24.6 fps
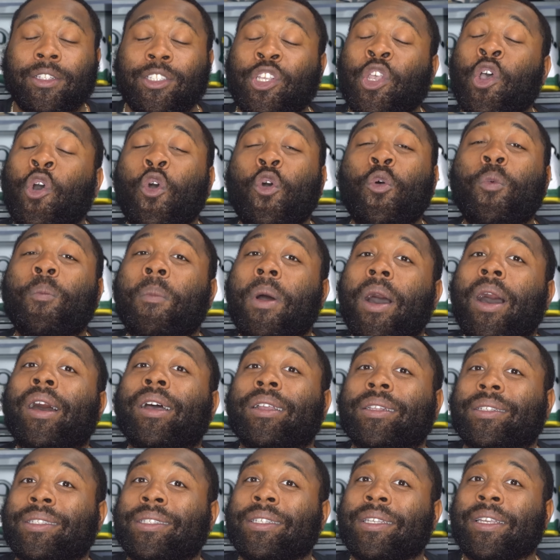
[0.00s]
2
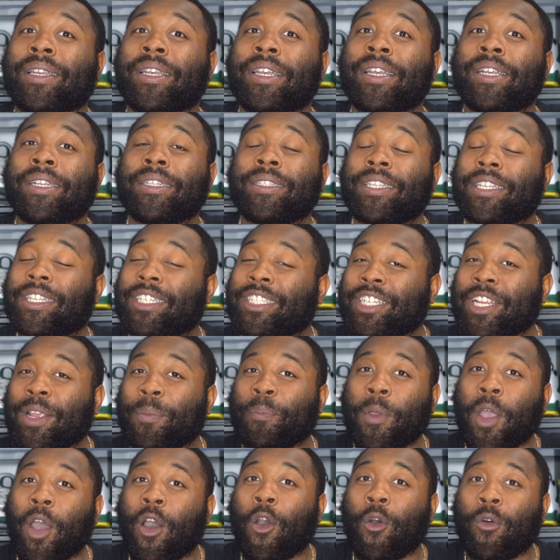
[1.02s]
months to
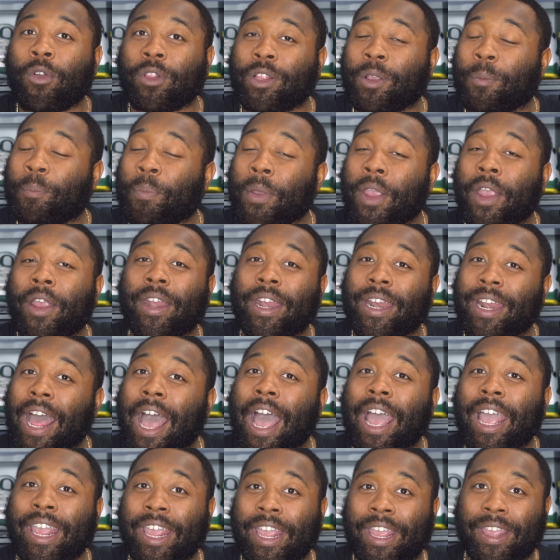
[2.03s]
ship out the pair that
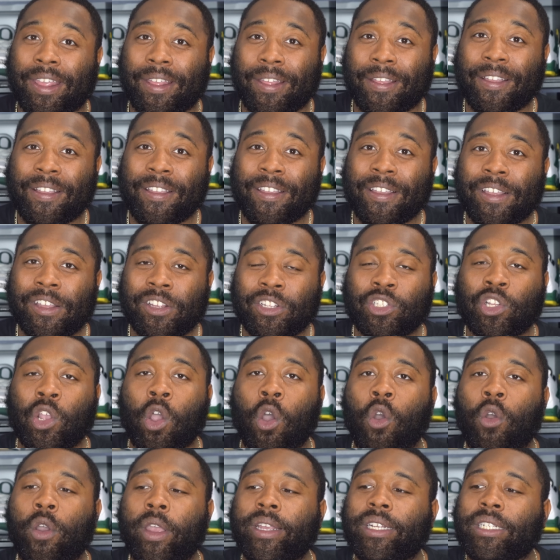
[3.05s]
I hit.
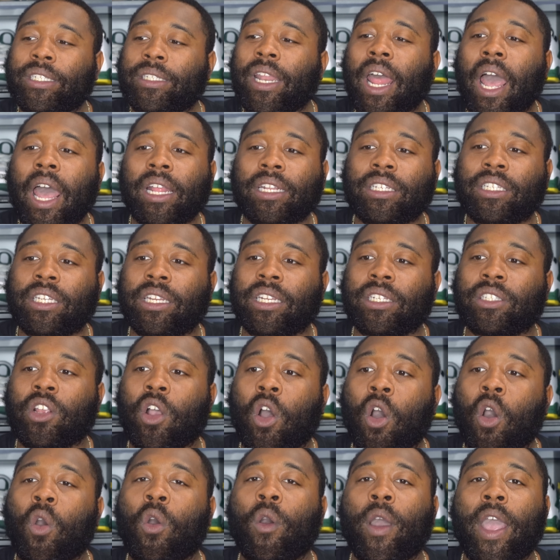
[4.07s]
So it's not just,
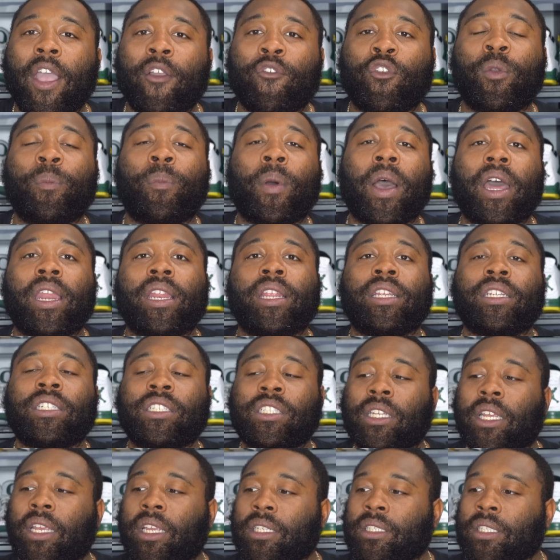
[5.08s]
oh, everybody is
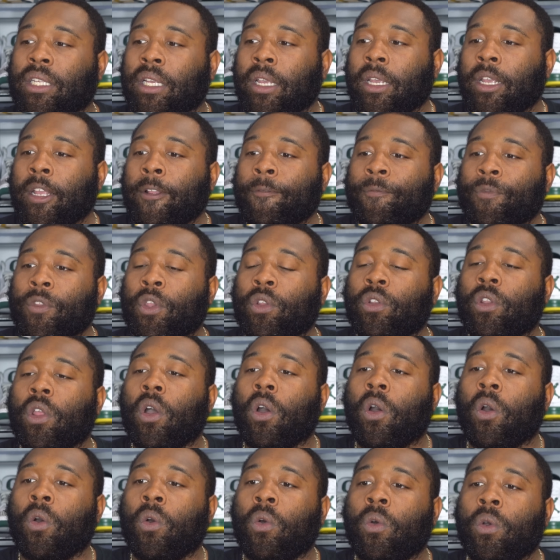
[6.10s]
just, you
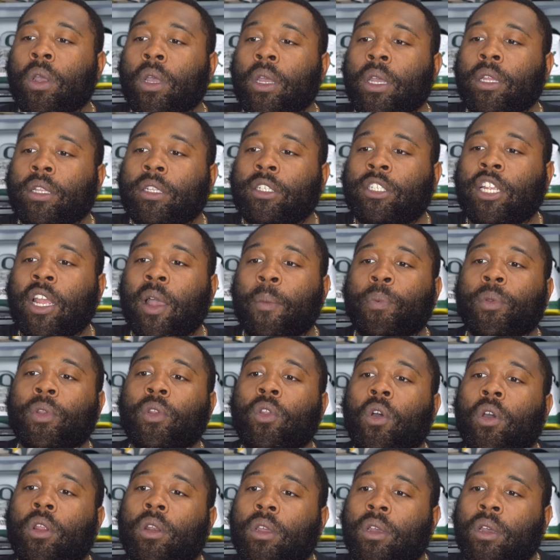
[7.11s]
know, jumping
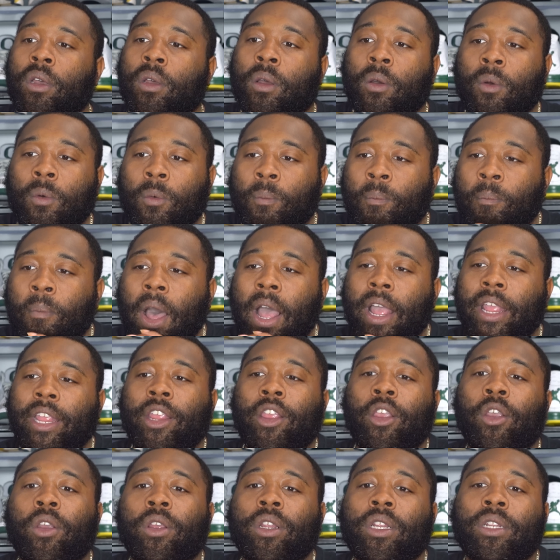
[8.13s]
on a My
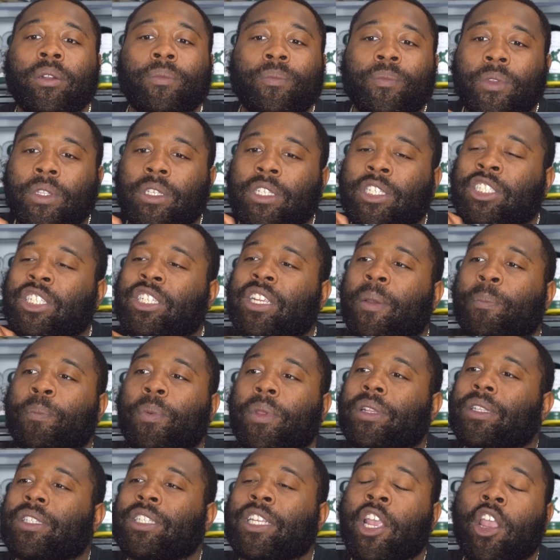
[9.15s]
Year
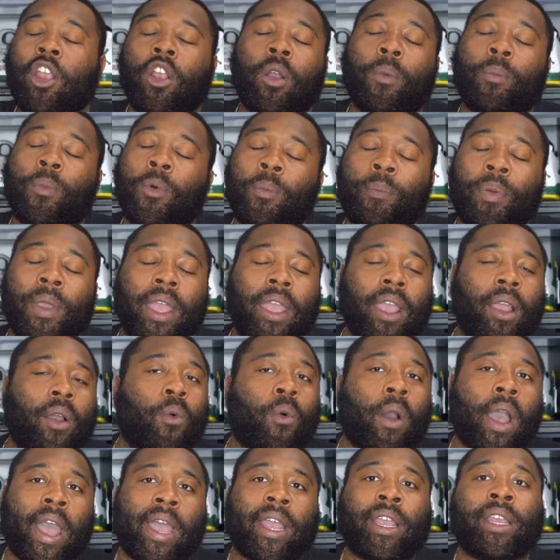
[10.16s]
shipping terrible
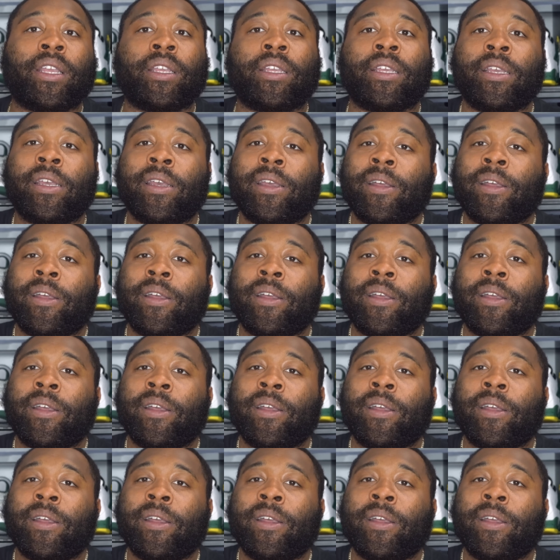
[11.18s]
bandwagon.